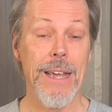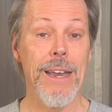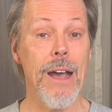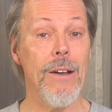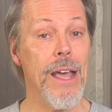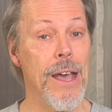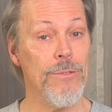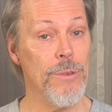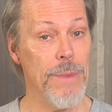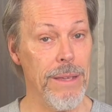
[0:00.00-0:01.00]
Now, I have
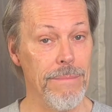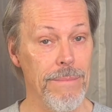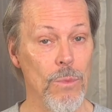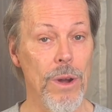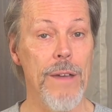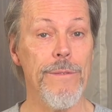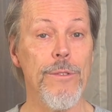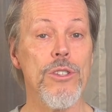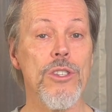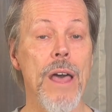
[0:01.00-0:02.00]
to admit, when I
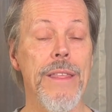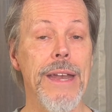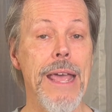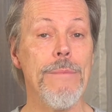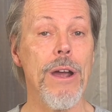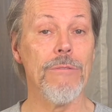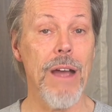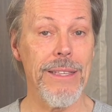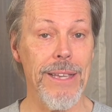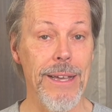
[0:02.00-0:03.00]
first saw the name
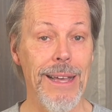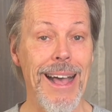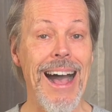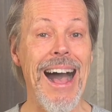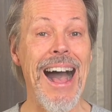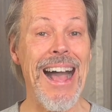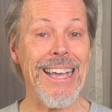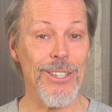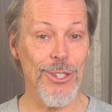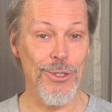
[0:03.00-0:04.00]
Arranta, I
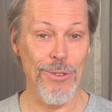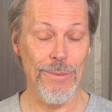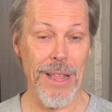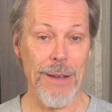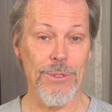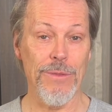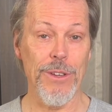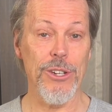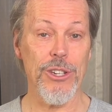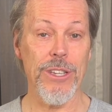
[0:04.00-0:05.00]
assumed that was
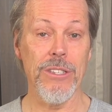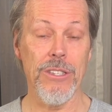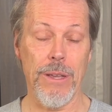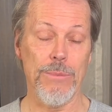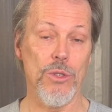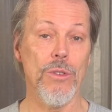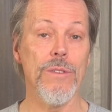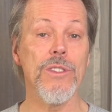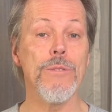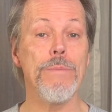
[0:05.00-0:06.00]
finished in some sort
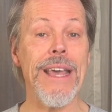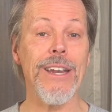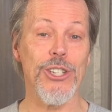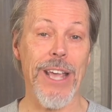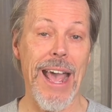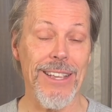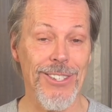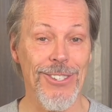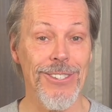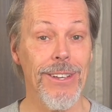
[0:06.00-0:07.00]
of Spanish
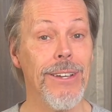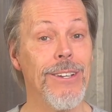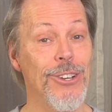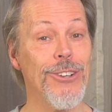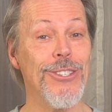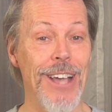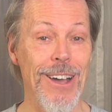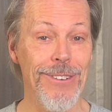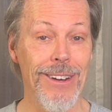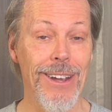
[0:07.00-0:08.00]
casks. Turns
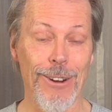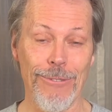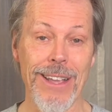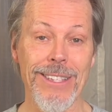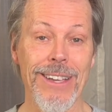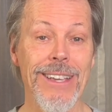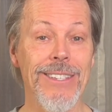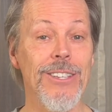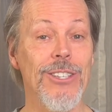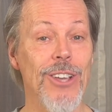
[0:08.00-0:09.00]
out, Arranta
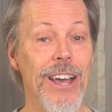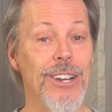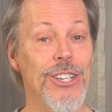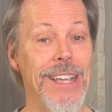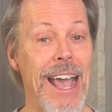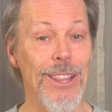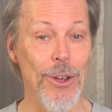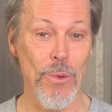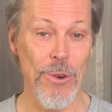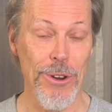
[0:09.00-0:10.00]
is a Scottish
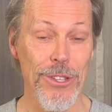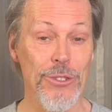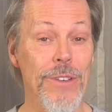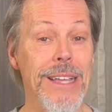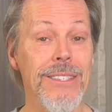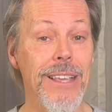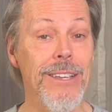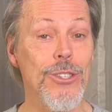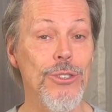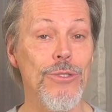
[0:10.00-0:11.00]
Gaelic word that
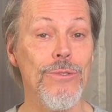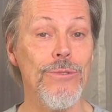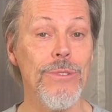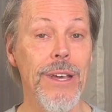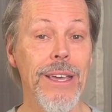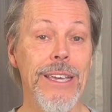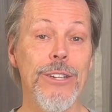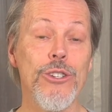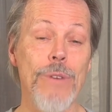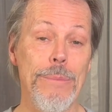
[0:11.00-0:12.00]
translates to
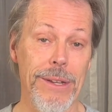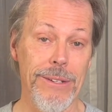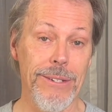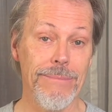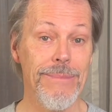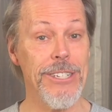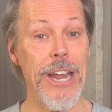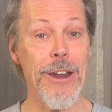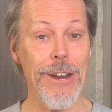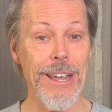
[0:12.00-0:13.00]
intrepid,
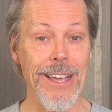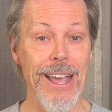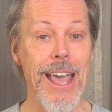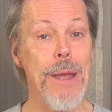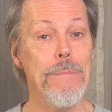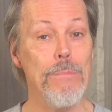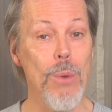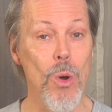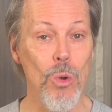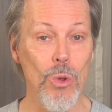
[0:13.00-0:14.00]
daring, and
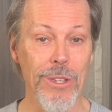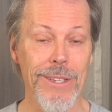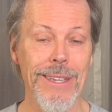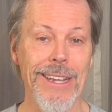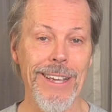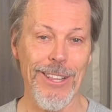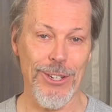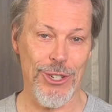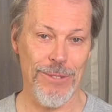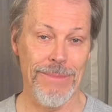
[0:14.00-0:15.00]
bold in
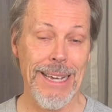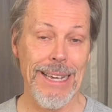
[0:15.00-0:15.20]
English.